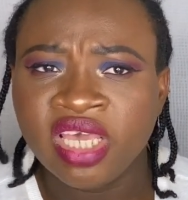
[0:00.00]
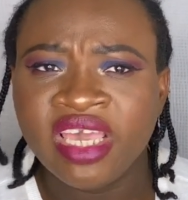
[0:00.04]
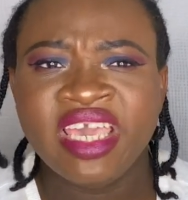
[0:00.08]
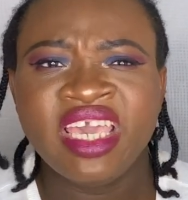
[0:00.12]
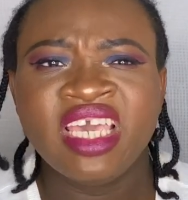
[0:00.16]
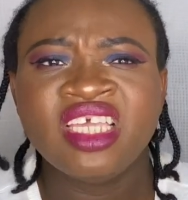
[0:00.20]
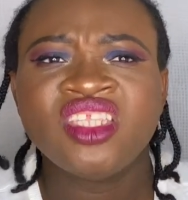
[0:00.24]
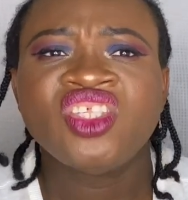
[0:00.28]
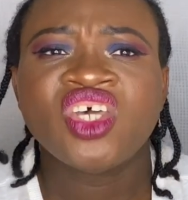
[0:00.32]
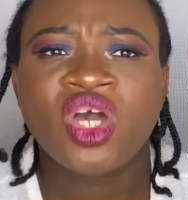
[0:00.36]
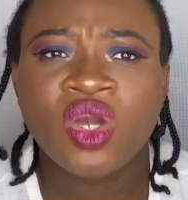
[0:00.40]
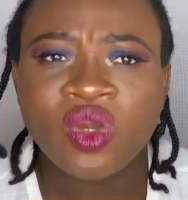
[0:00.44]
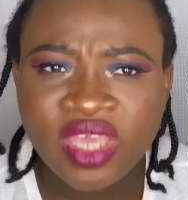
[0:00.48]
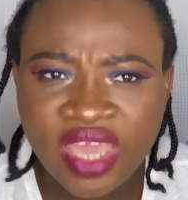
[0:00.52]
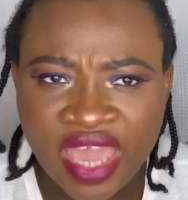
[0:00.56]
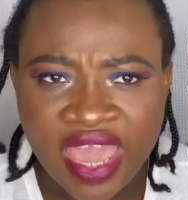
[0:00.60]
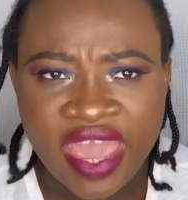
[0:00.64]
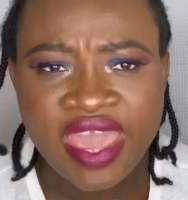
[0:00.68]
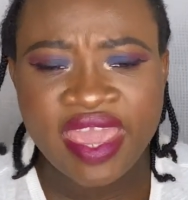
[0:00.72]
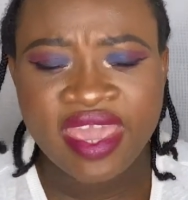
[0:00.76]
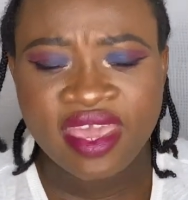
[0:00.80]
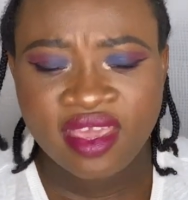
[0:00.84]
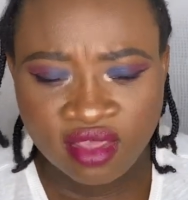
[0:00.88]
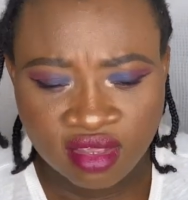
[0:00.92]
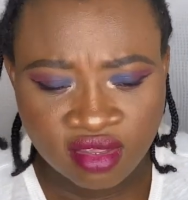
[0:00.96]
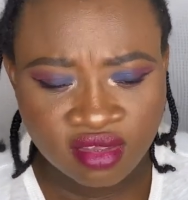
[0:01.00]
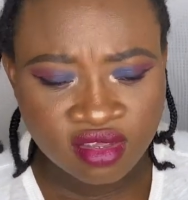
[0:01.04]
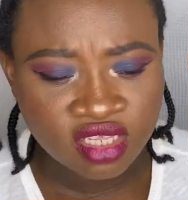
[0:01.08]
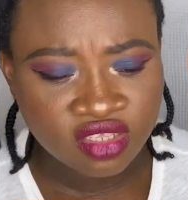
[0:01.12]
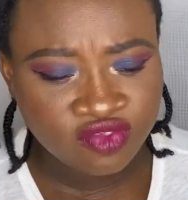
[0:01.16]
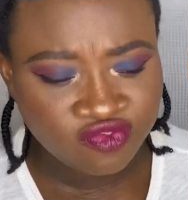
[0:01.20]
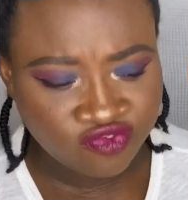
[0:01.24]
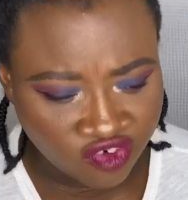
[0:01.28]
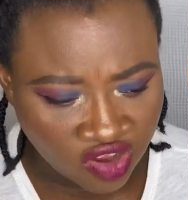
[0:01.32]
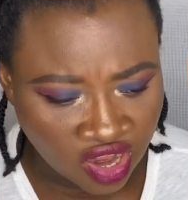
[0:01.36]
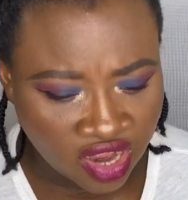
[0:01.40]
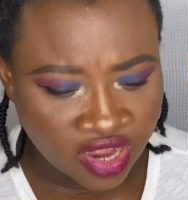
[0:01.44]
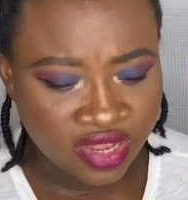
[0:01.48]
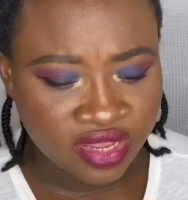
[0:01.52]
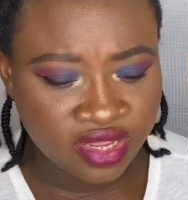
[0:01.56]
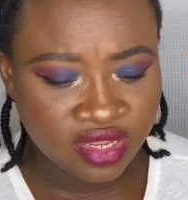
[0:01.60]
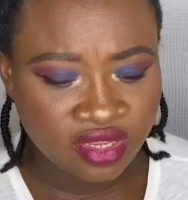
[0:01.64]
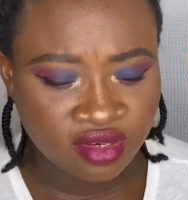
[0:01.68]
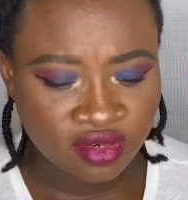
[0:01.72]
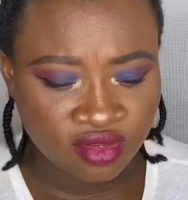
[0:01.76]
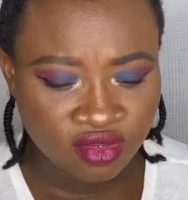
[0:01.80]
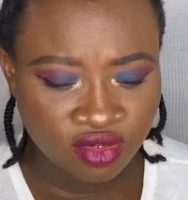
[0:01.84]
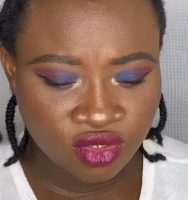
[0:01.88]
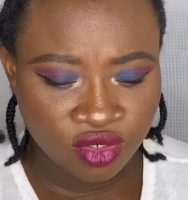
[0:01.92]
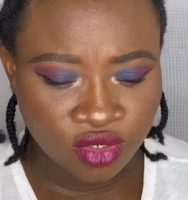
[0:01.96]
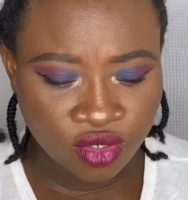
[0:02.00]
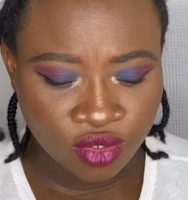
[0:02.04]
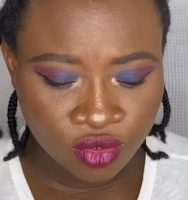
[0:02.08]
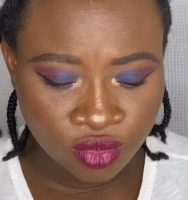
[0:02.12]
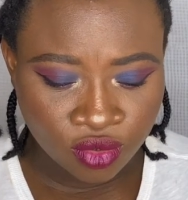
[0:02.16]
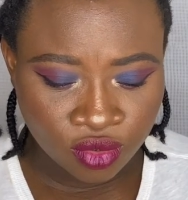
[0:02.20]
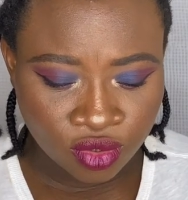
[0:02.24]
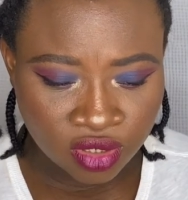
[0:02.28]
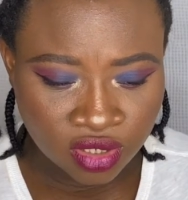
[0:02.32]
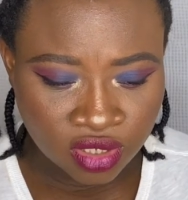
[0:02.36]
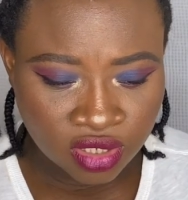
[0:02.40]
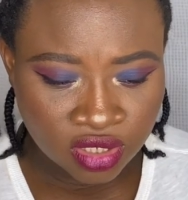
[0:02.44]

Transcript: it's okay, it's fine, you know.